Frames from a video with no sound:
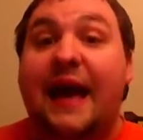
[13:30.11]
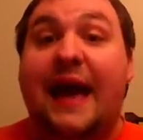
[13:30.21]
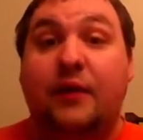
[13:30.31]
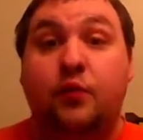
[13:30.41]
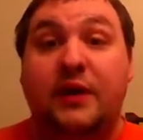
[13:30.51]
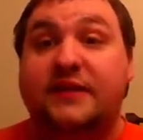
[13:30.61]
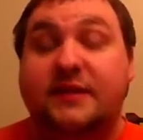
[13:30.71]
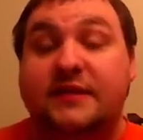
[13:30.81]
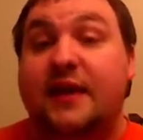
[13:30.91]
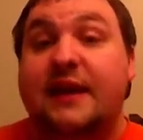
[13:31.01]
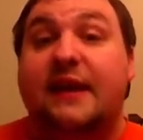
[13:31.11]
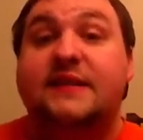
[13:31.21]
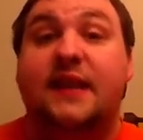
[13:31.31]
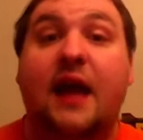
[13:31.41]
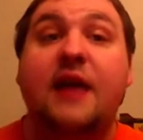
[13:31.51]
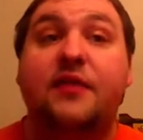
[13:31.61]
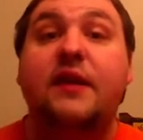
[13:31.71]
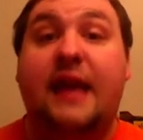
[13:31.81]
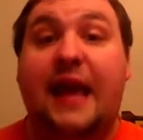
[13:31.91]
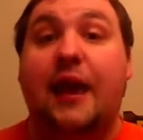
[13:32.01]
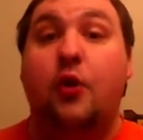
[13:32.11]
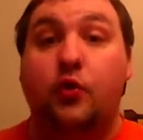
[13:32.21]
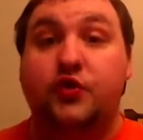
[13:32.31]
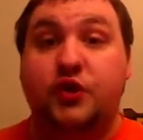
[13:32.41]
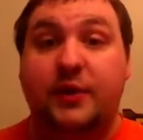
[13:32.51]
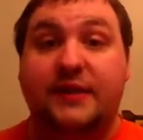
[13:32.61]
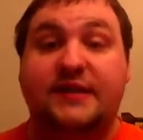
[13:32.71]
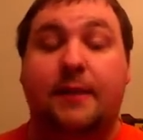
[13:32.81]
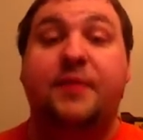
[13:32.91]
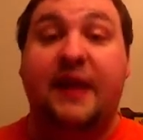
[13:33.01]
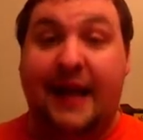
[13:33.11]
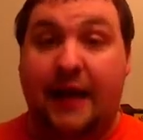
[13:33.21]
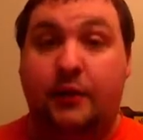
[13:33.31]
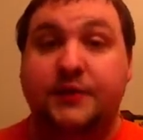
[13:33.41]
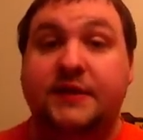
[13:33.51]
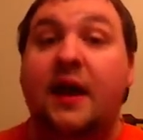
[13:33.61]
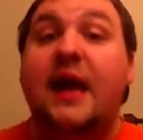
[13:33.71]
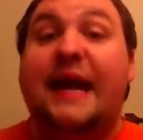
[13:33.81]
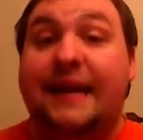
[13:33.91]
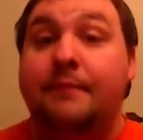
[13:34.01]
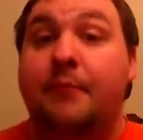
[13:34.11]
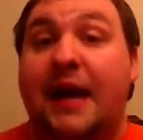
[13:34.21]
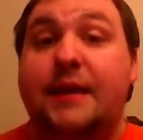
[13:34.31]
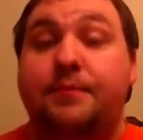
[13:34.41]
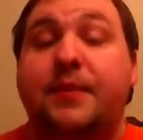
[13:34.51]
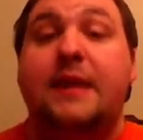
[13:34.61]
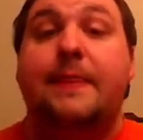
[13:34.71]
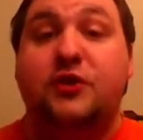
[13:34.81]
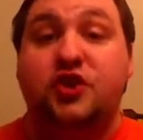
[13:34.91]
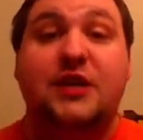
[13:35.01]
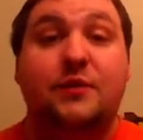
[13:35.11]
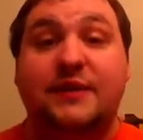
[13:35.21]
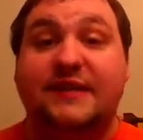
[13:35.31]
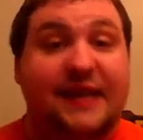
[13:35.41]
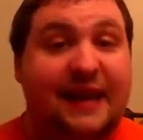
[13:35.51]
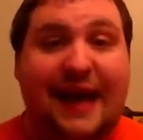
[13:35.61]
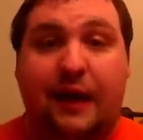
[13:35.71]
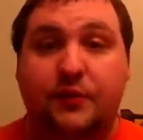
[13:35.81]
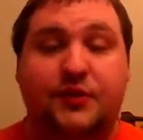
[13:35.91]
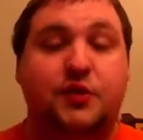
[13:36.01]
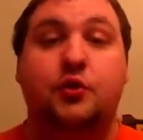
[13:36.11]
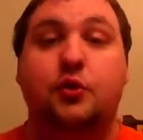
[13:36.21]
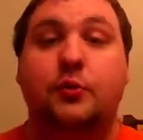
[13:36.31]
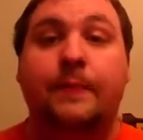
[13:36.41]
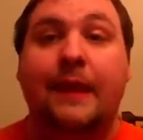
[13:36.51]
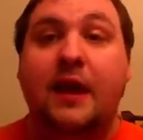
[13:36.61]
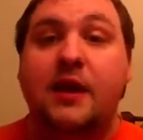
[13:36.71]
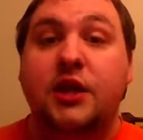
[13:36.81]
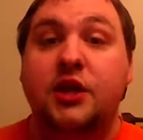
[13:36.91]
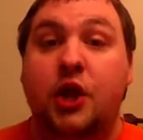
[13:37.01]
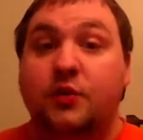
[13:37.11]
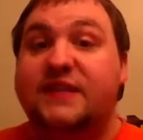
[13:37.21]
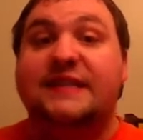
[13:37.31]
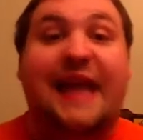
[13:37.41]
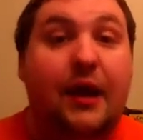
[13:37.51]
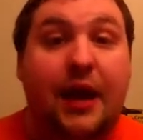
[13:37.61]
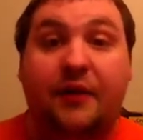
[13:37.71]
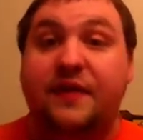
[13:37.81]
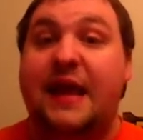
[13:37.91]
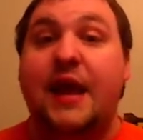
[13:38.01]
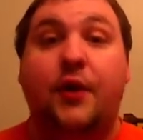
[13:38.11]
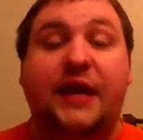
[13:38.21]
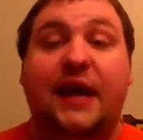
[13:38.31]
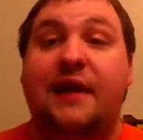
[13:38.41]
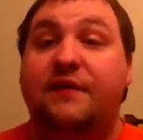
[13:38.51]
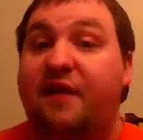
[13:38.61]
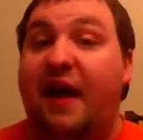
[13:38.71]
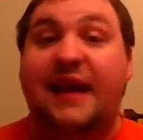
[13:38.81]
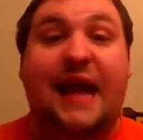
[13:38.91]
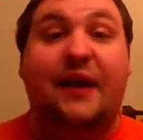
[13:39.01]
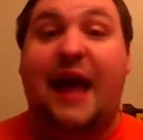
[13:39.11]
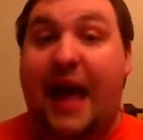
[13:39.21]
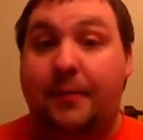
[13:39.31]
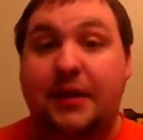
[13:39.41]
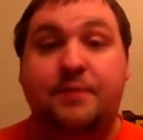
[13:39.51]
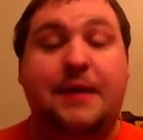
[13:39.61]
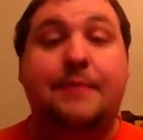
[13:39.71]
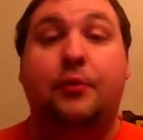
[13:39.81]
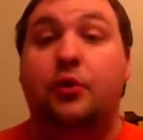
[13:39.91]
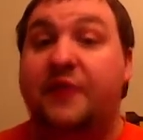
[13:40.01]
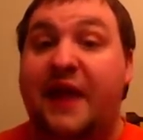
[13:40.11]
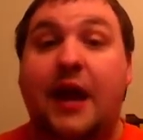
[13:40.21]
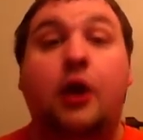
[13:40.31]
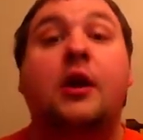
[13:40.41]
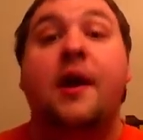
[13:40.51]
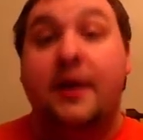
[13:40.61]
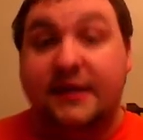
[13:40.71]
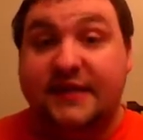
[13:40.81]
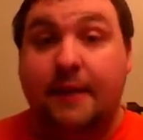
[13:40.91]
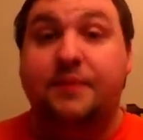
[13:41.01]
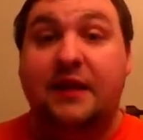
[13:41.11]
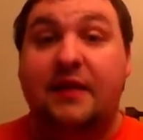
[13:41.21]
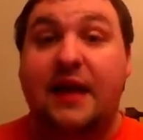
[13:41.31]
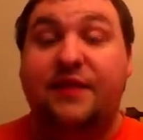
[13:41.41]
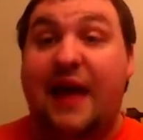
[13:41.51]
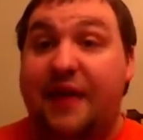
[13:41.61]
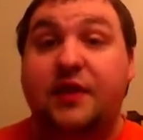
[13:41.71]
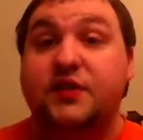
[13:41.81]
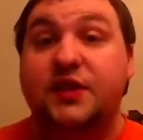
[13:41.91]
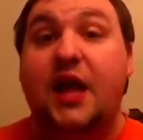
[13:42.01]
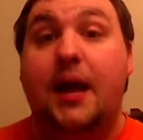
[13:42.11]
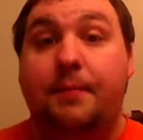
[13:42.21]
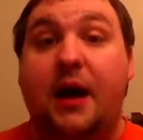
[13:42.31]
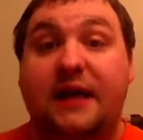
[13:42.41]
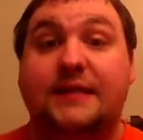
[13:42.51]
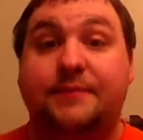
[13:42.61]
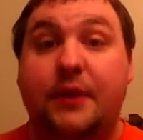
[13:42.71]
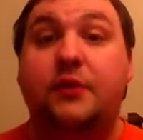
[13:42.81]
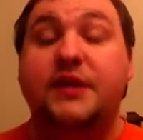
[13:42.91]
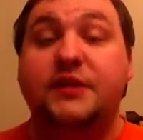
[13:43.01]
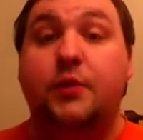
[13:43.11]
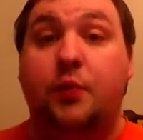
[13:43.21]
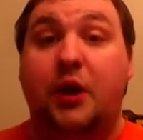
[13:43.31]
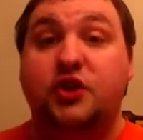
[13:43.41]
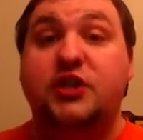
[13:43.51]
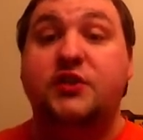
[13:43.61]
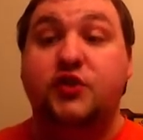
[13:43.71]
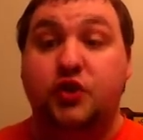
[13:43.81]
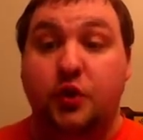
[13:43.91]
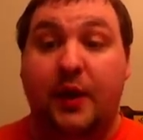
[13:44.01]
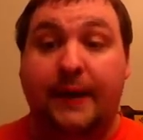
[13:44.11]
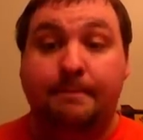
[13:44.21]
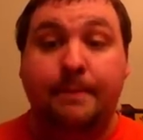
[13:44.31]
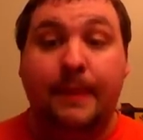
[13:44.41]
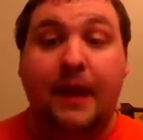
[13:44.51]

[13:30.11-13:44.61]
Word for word: at risk. Cause like I said, I think Carol's doing something else. And it might be that she was sent out to, you know, scout out the area and find out how many people are there, something like that. There's a lot of possibilities with what she's doing.